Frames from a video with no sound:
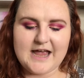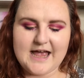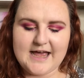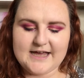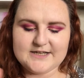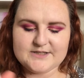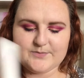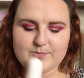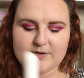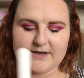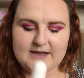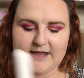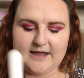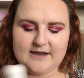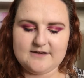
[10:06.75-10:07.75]
and put
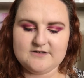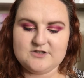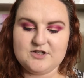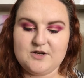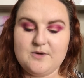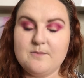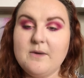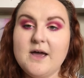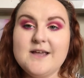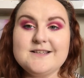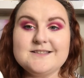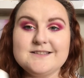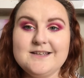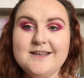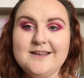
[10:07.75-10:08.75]
it into my
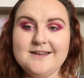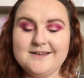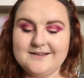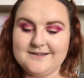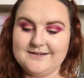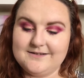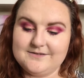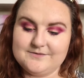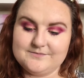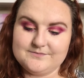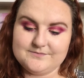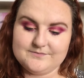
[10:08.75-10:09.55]
skin.